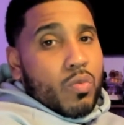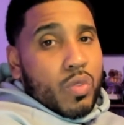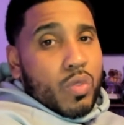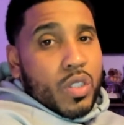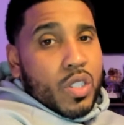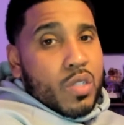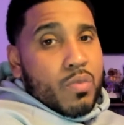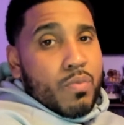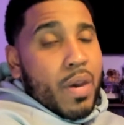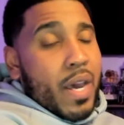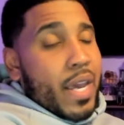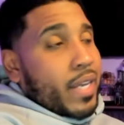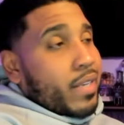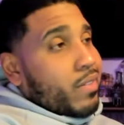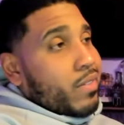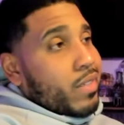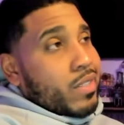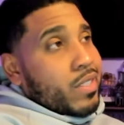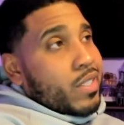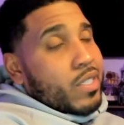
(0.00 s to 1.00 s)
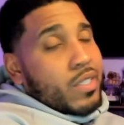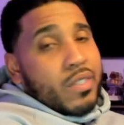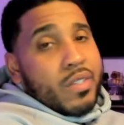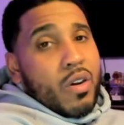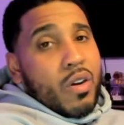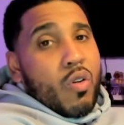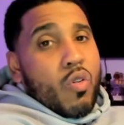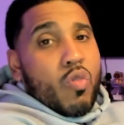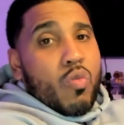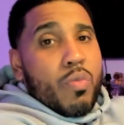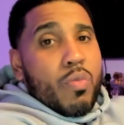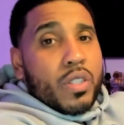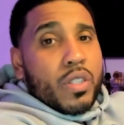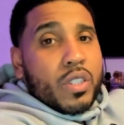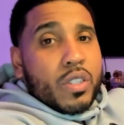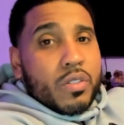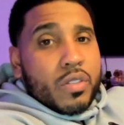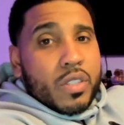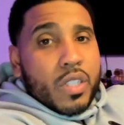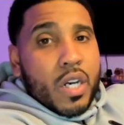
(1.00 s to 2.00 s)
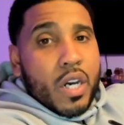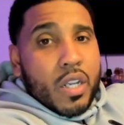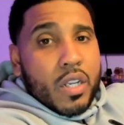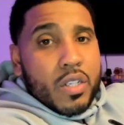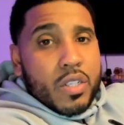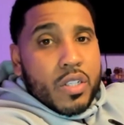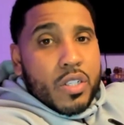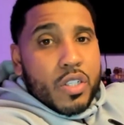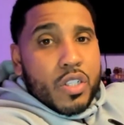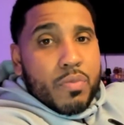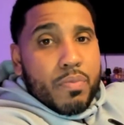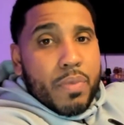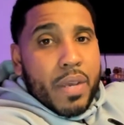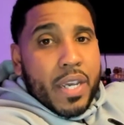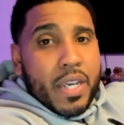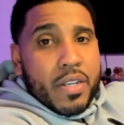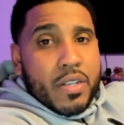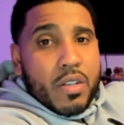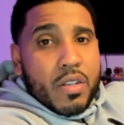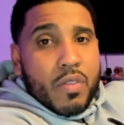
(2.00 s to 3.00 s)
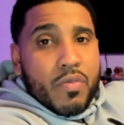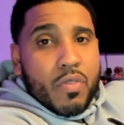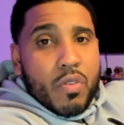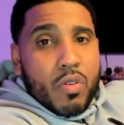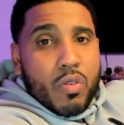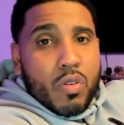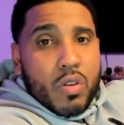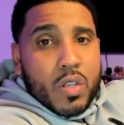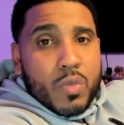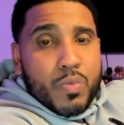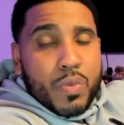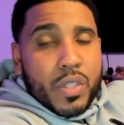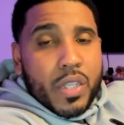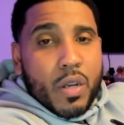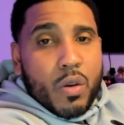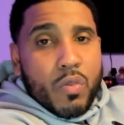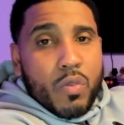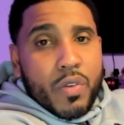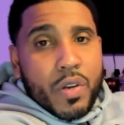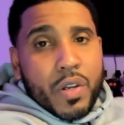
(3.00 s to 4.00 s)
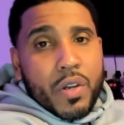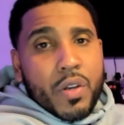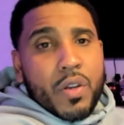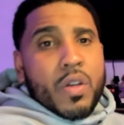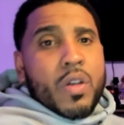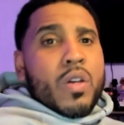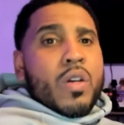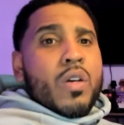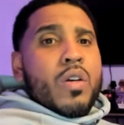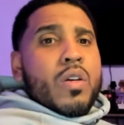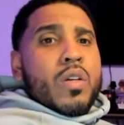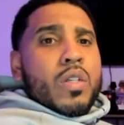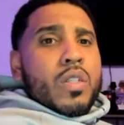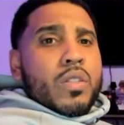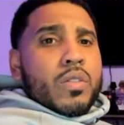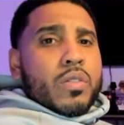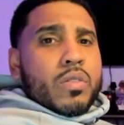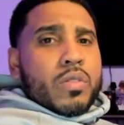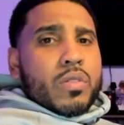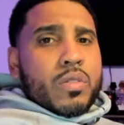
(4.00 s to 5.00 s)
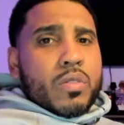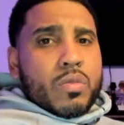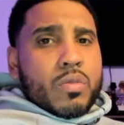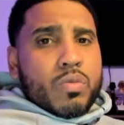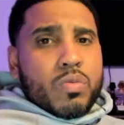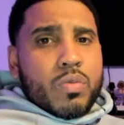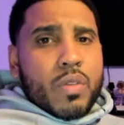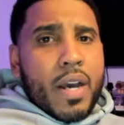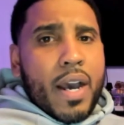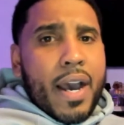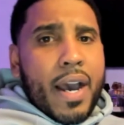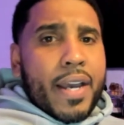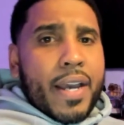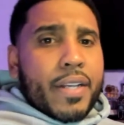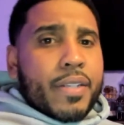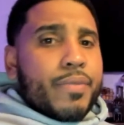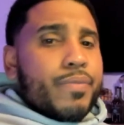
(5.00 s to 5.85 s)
with this mic. There's just a whole bunch of colors and Jamaican stuff going on. Let's put that over there. All right.